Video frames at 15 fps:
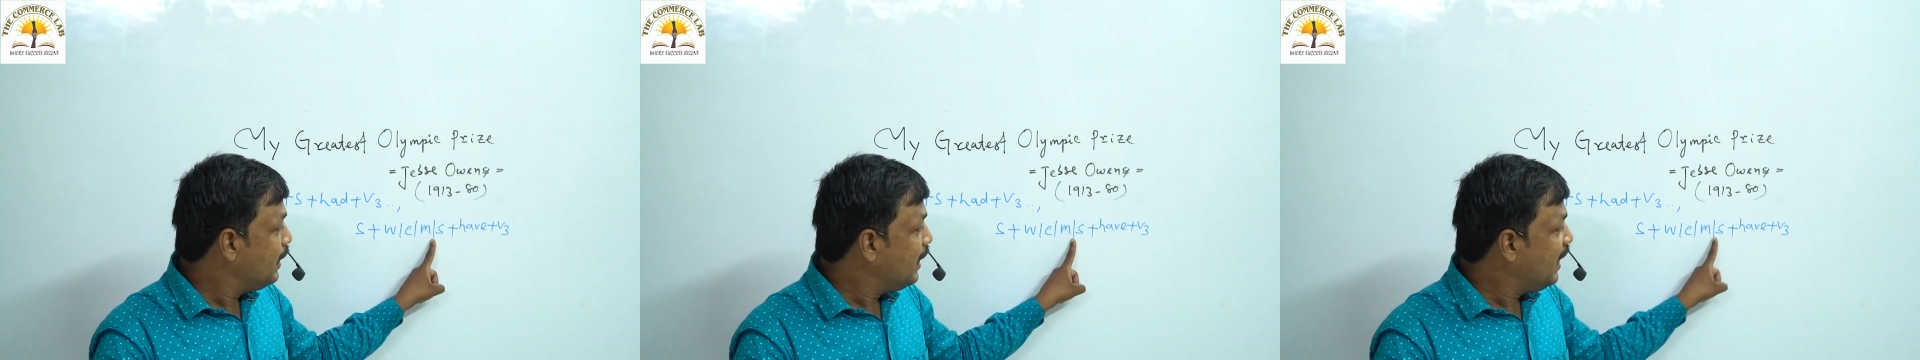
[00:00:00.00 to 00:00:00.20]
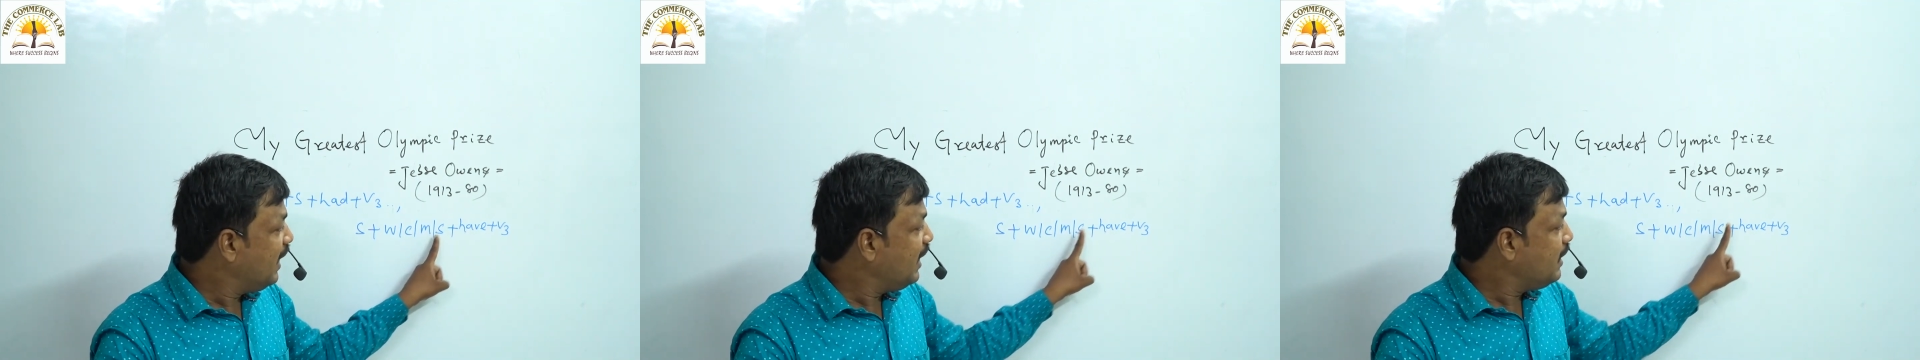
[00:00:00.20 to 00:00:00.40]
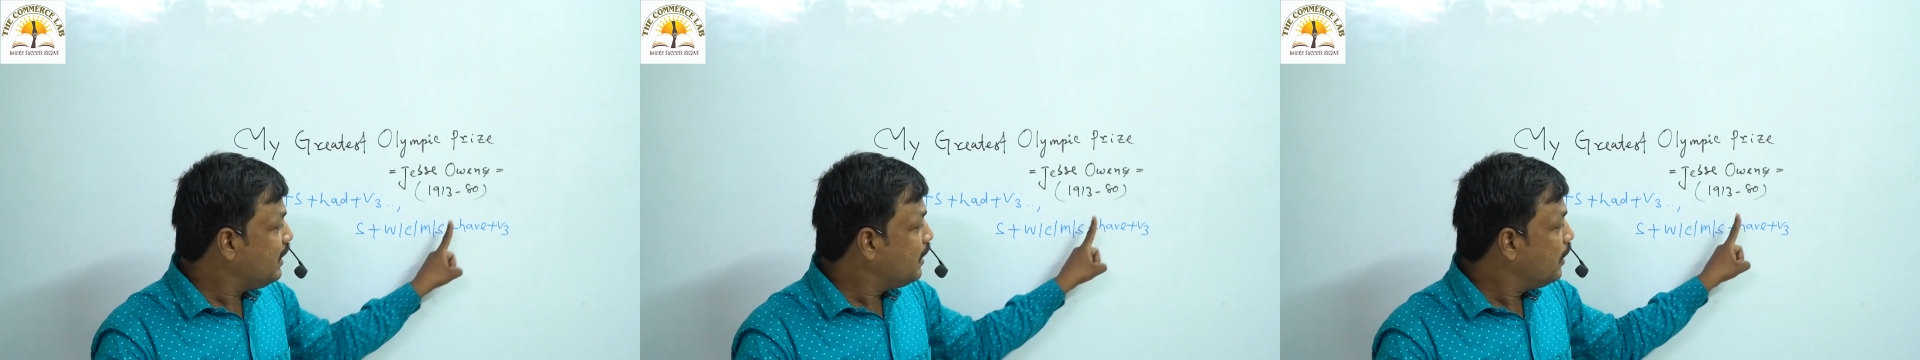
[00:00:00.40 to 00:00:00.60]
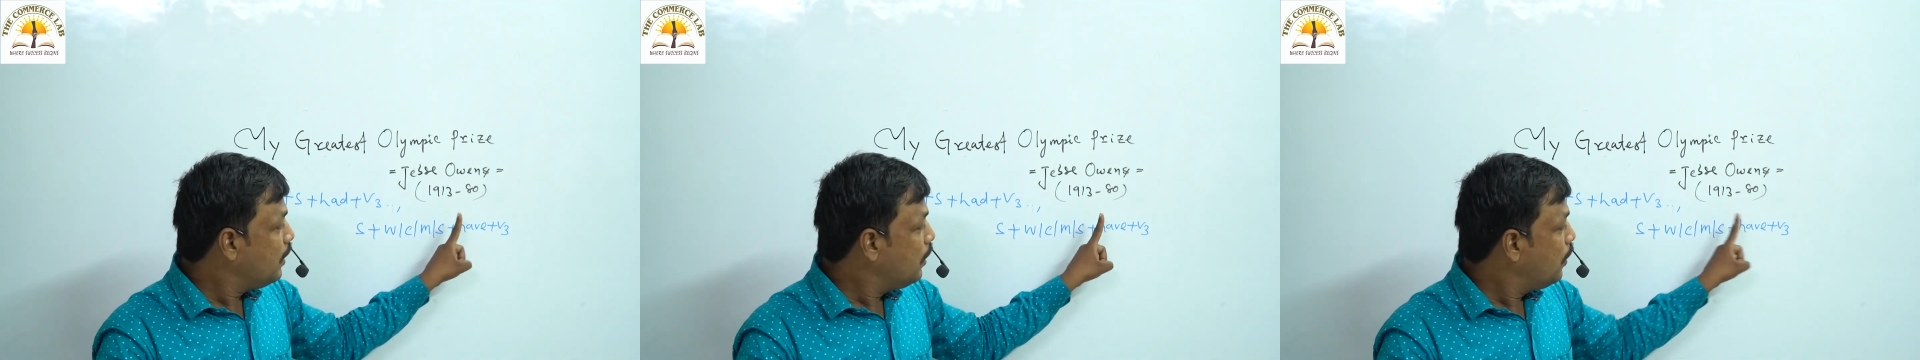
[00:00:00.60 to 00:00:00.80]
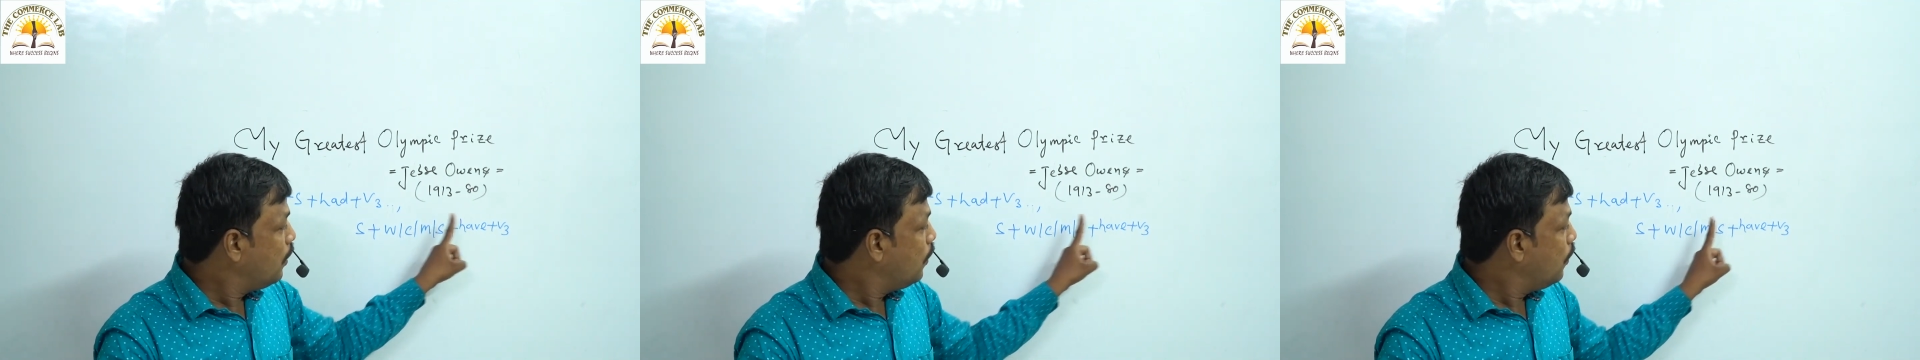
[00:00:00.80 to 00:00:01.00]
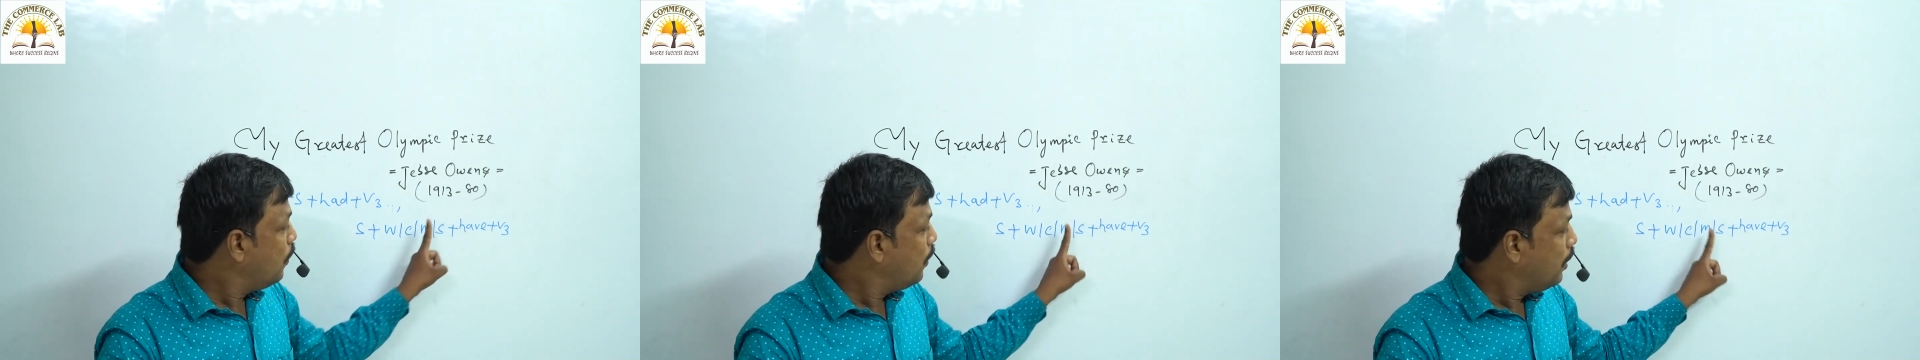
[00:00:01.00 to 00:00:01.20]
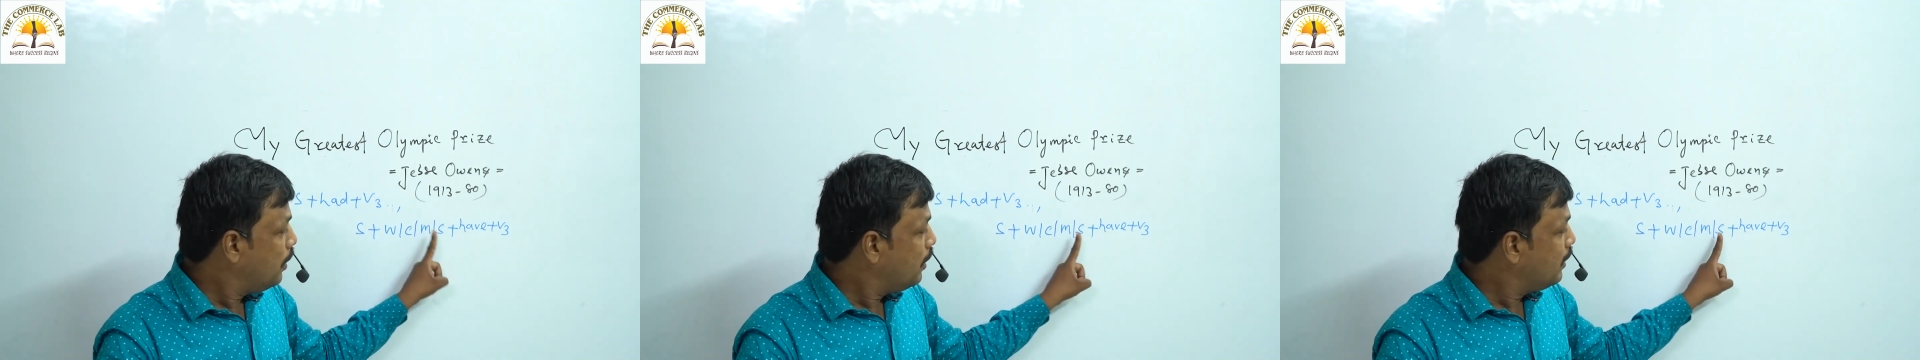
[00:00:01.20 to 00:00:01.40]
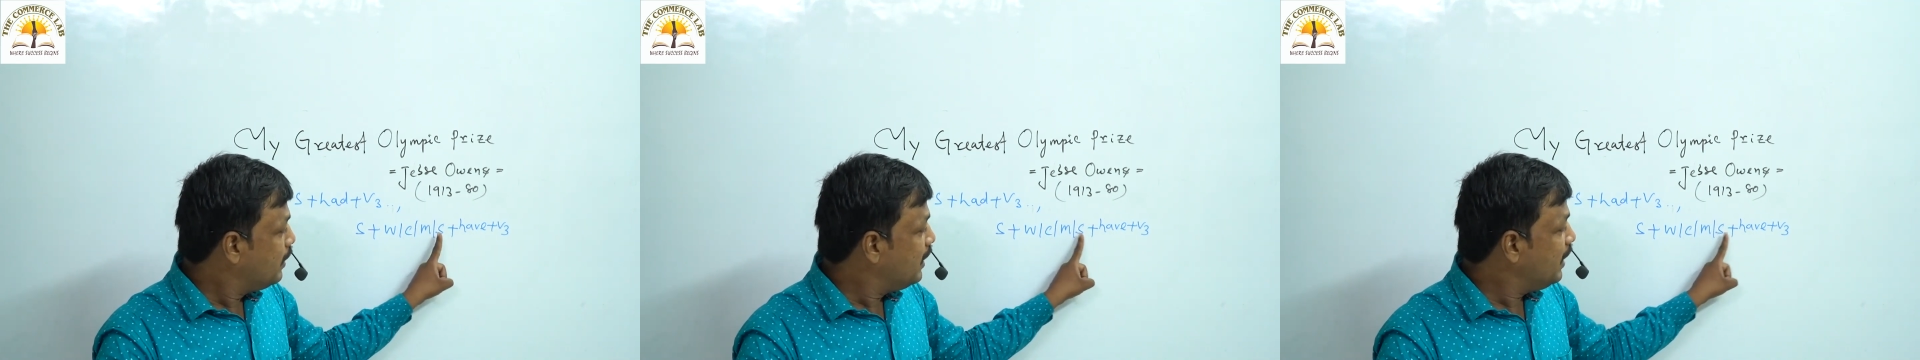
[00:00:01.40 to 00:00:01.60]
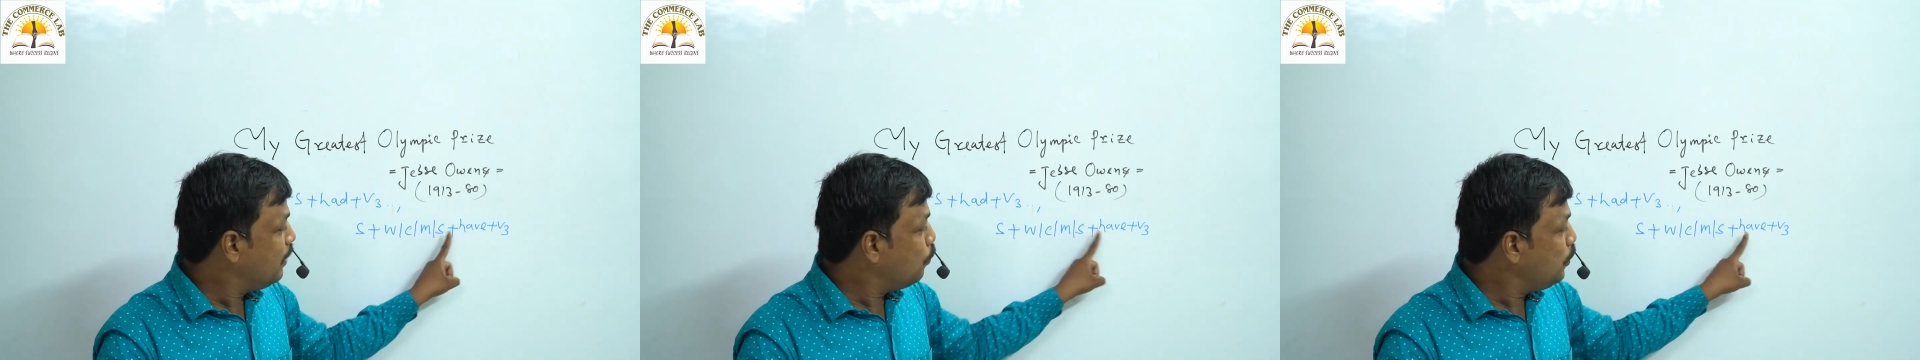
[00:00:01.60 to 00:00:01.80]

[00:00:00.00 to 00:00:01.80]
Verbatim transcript: He